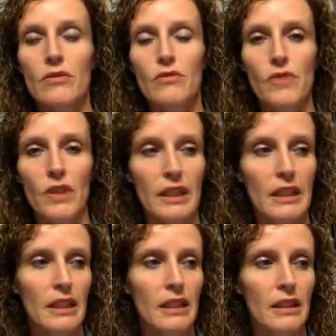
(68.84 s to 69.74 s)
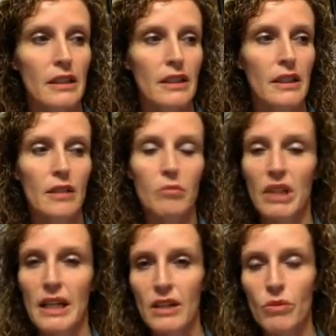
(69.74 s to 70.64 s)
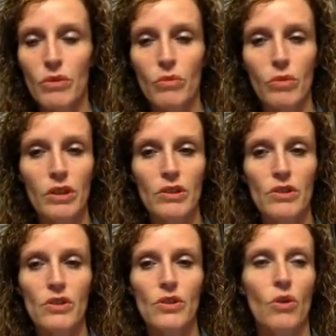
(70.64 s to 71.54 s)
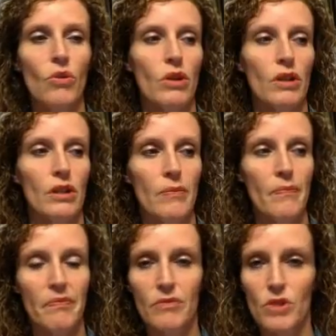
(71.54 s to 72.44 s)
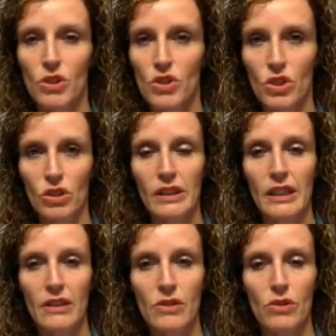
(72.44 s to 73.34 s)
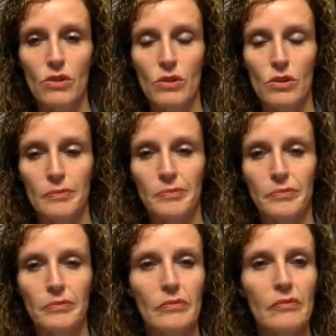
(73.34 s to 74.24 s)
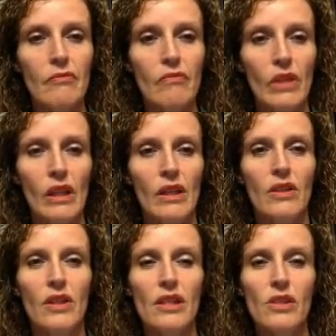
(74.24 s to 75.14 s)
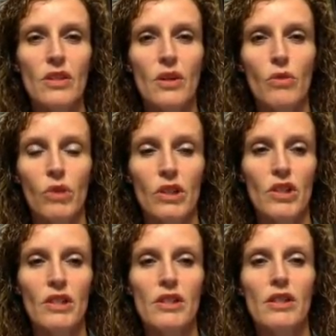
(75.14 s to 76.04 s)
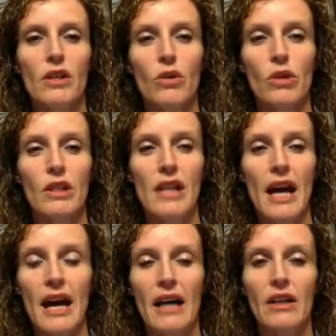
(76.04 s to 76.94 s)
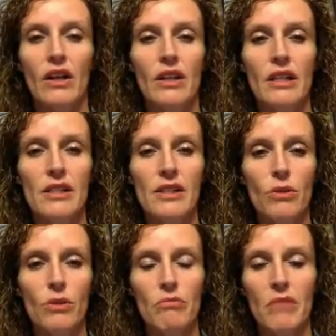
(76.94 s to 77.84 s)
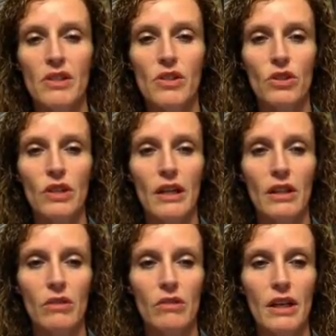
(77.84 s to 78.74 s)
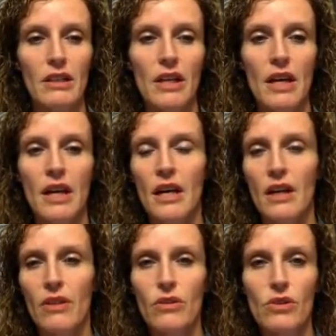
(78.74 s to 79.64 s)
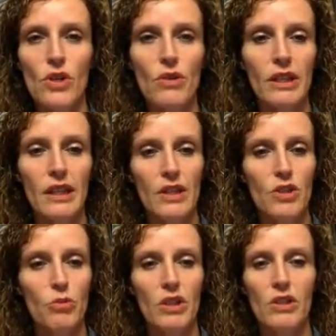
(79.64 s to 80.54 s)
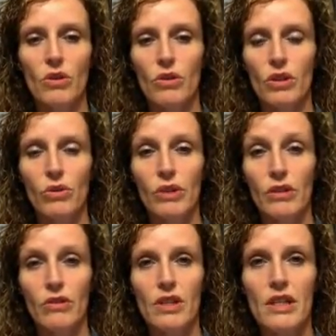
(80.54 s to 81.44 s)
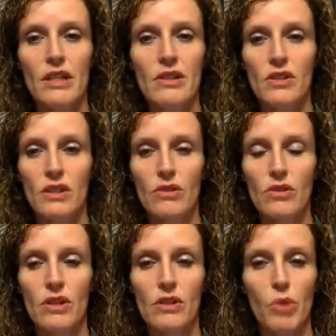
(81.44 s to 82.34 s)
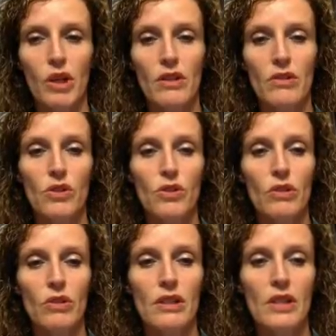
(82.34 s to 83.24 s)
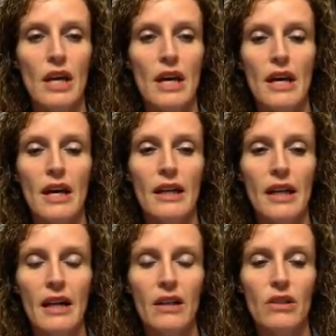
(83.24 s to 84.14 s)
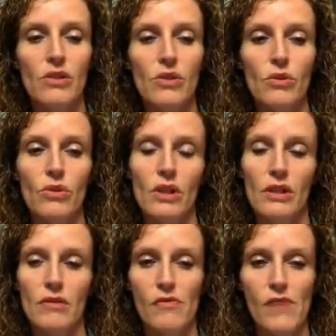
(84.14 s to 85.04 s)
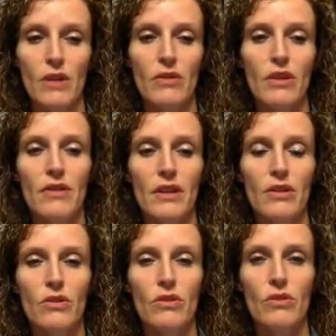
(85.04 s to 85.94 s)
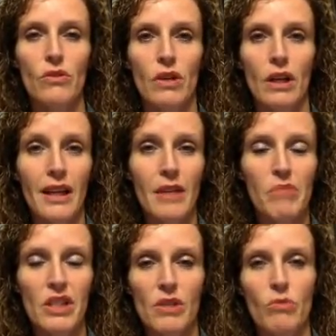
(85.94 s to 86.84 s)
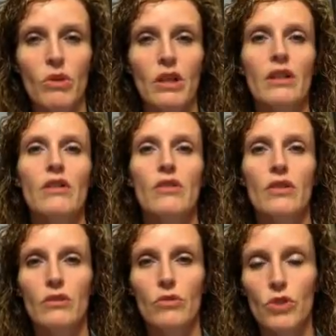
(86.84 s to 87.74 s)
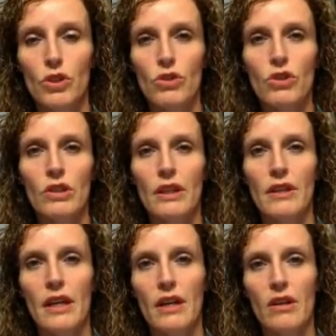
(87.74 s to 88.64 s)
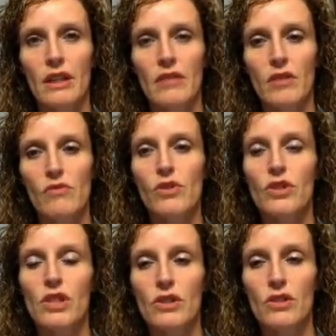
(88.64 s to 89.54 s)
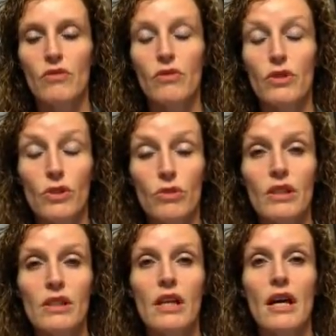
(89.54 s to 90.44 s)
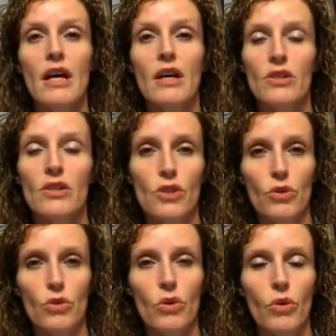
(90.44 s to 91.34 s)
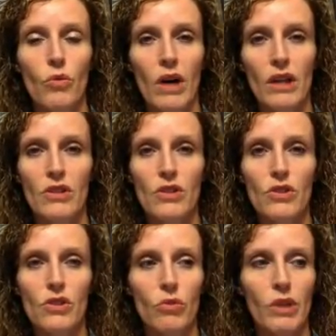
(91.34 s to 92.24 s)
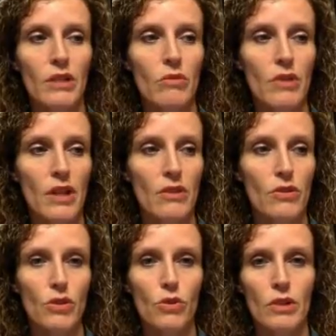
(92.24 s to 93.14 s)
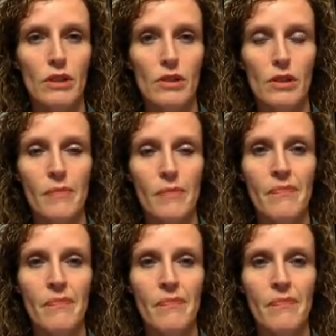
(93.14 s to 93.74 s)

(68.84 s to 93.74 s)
filling in a blank with words, or just circling answers. These worksheets, according to Hack, are easy to administer and correct. There's no engagement or critical thinking skills on this part of the student, and Hack also found that they're a lot of busy work. Usually they are given for students to do while teachers are working with other students.